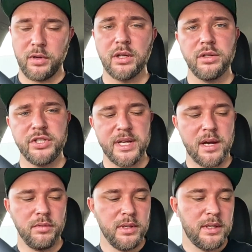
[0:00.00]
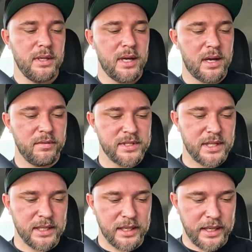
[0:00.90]
clutch down, I will
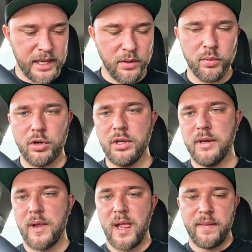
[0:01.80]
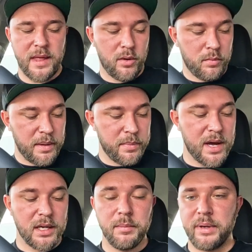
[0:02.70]
select the gear 1. Now my
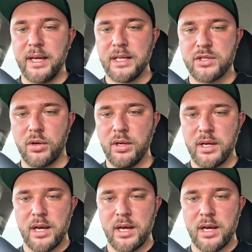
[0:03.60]
parking brake is on.